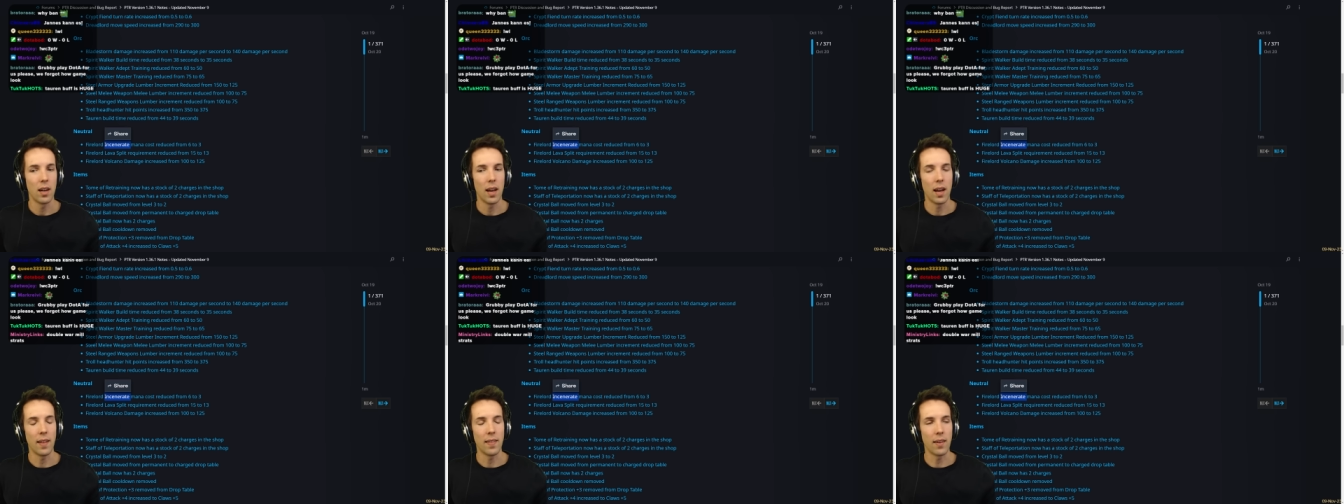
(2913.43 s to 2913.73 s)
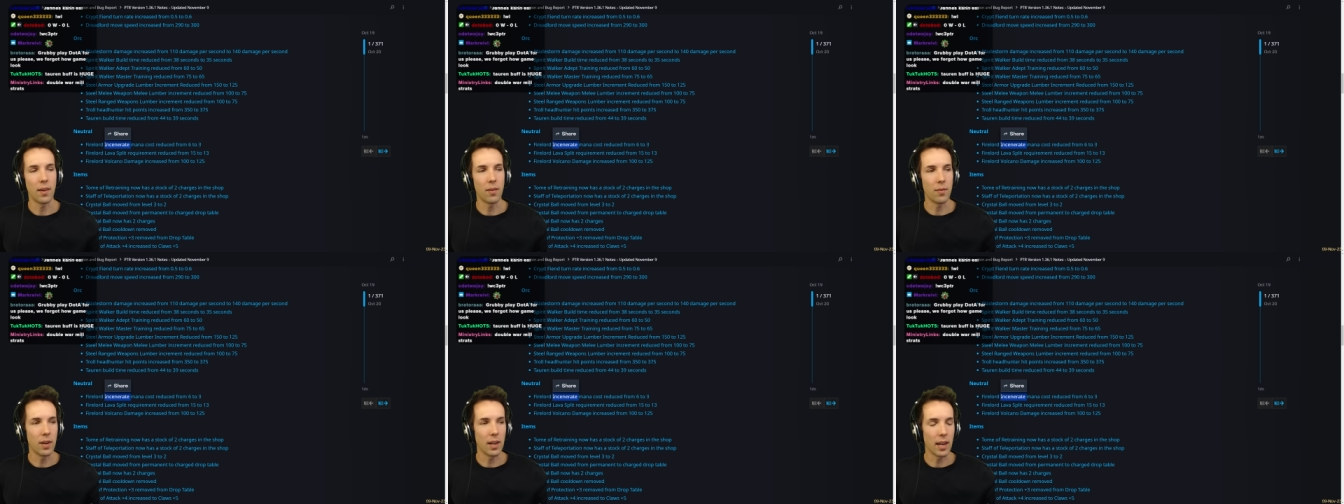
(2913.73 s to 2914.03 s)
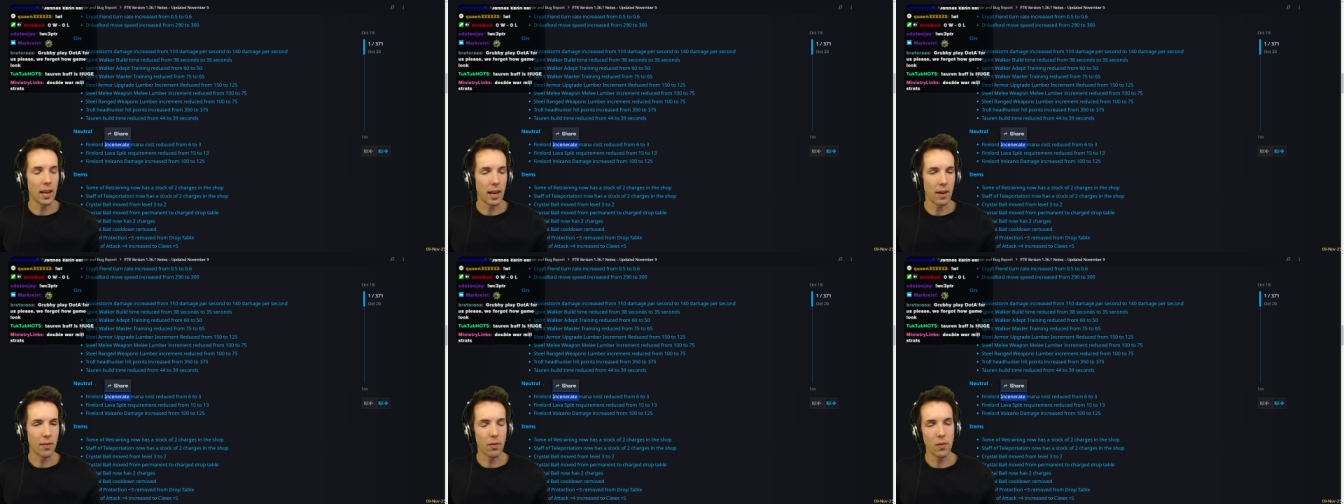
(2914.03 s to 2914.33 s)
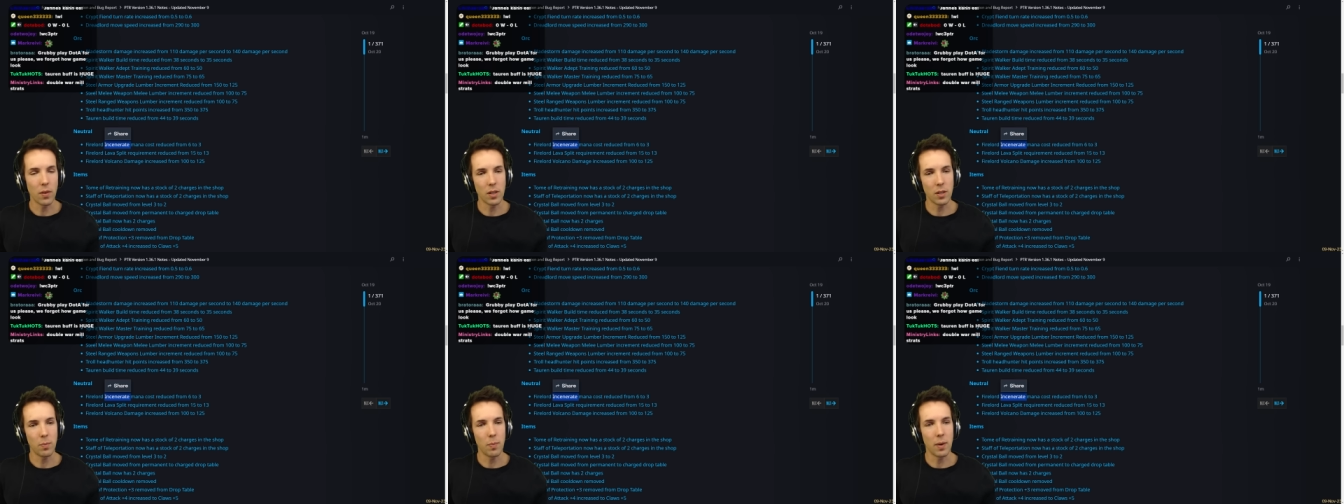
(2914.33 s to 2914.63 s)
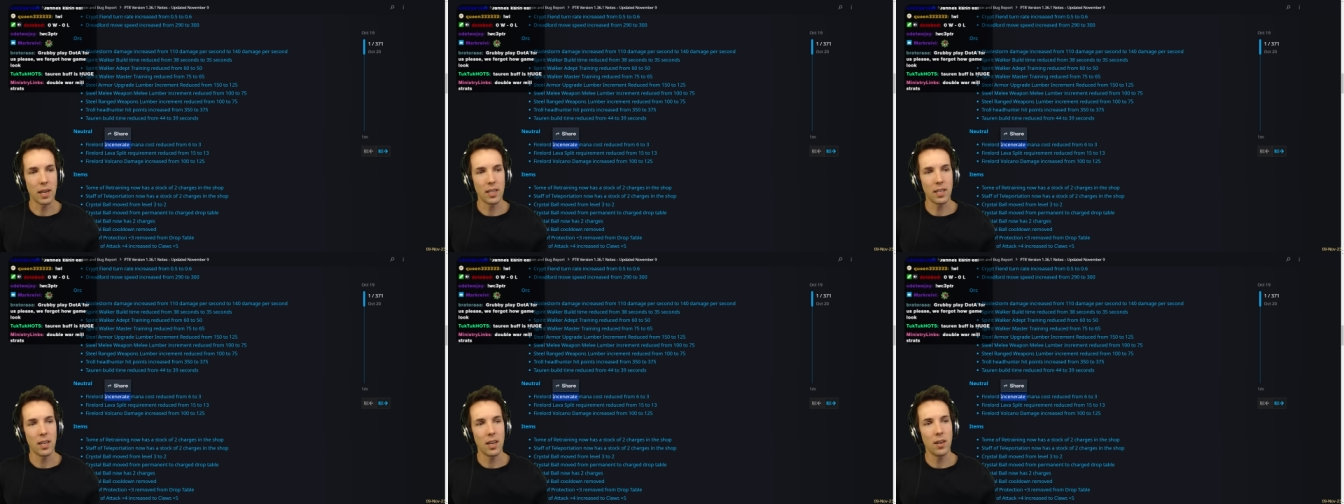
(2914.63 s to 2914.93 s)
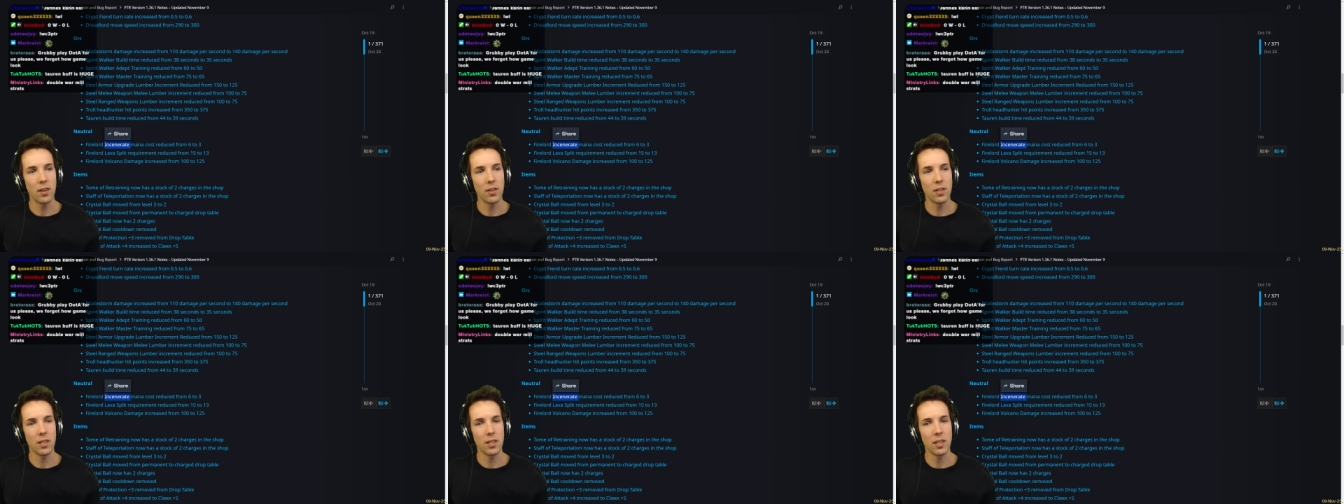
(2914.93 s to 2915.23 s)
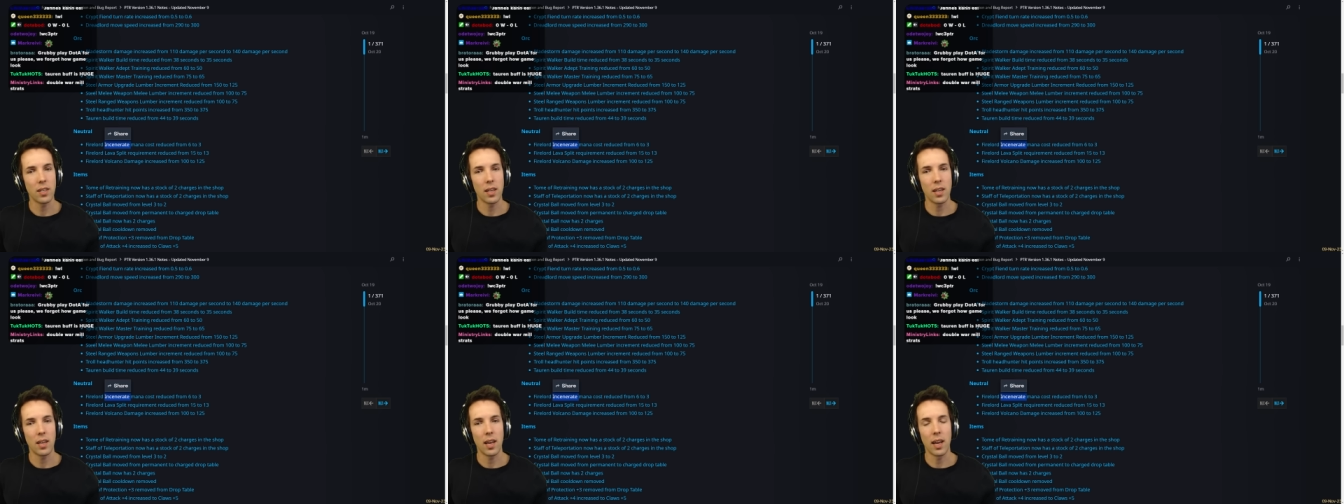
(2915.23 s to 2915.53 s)
And they're reading everyone's patch
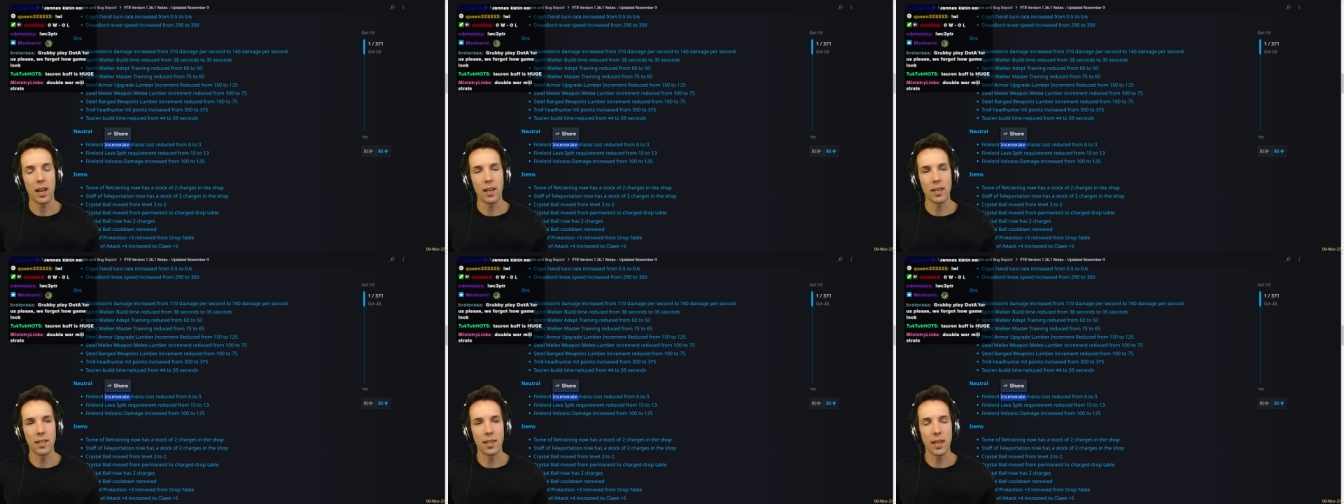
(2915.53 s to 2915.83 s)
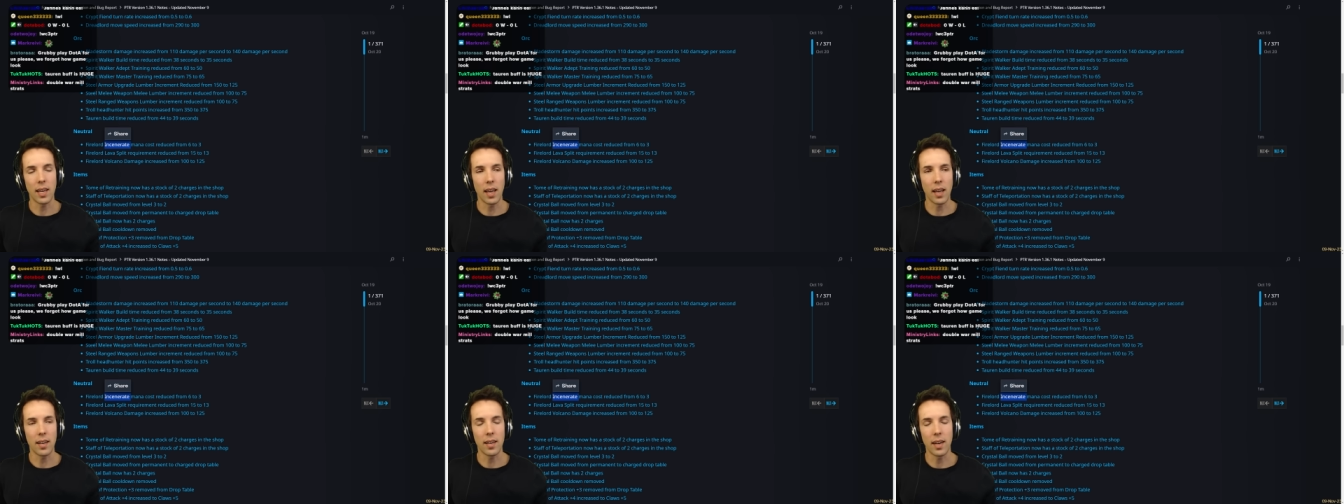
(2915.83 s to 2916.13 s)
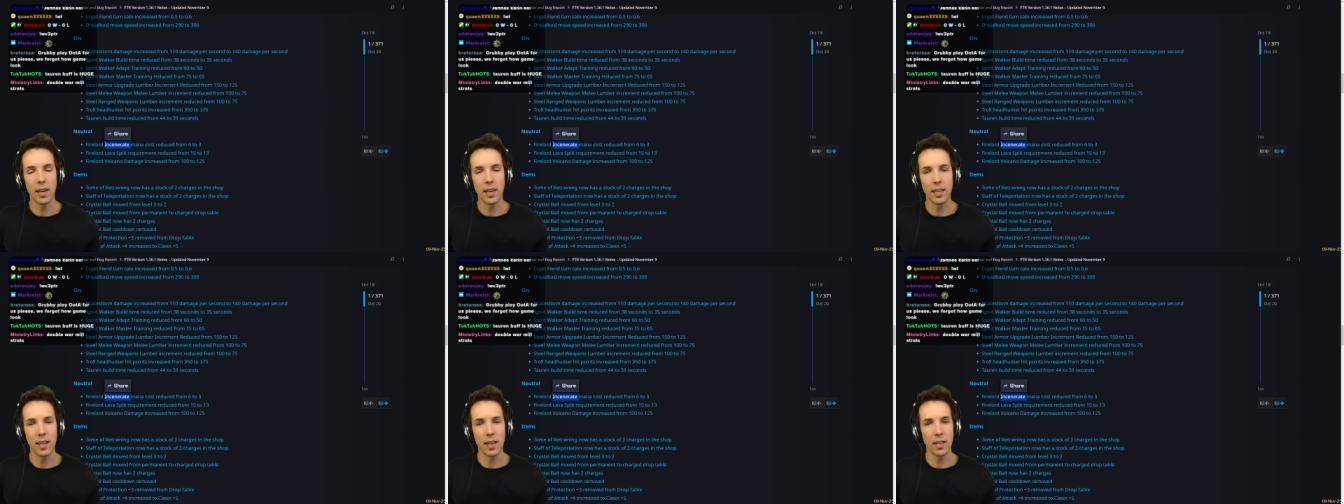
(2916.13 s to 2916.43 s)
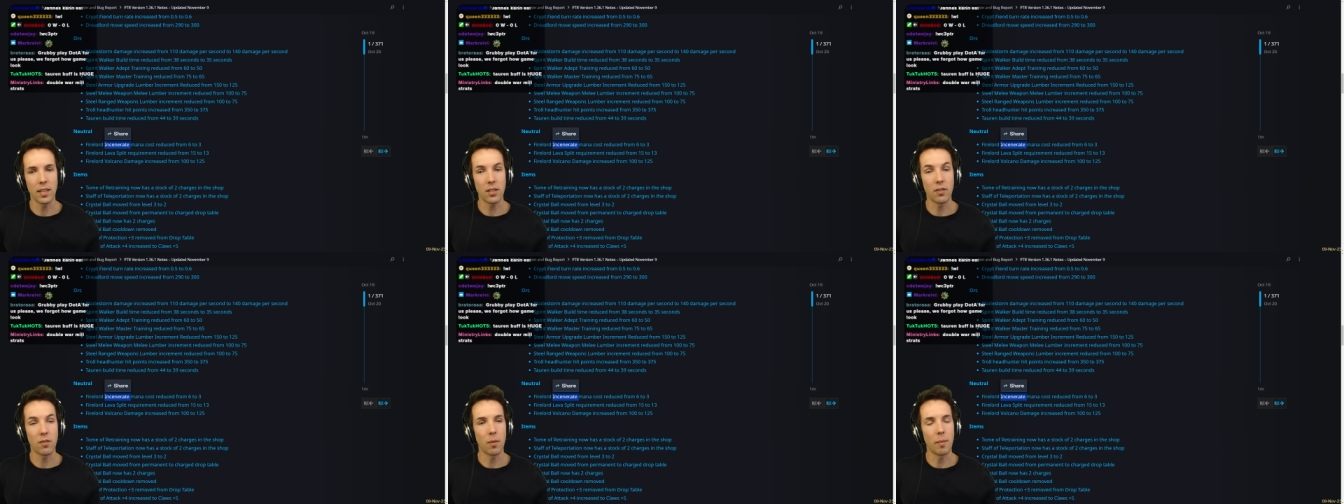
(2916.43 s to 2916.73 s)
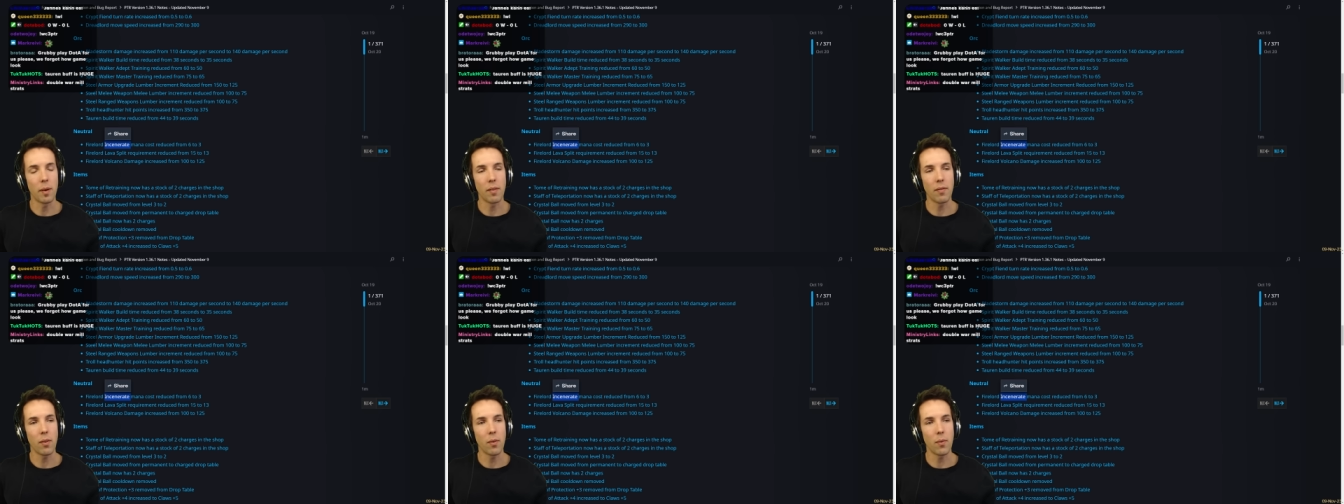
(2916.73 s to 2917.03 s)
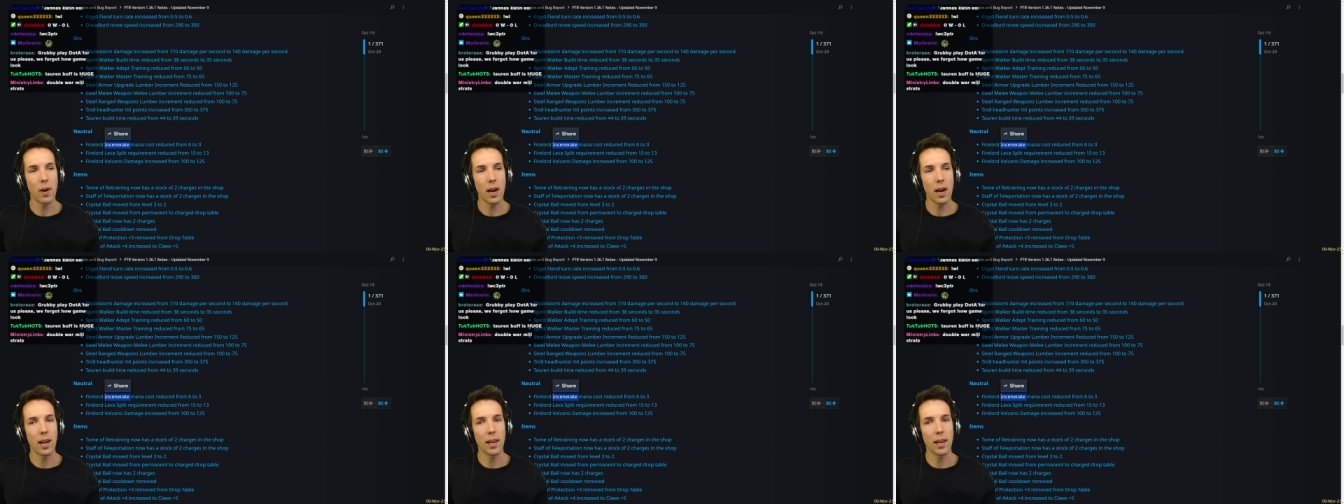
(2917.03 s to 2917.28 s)
notes and taking ideas from everywhere.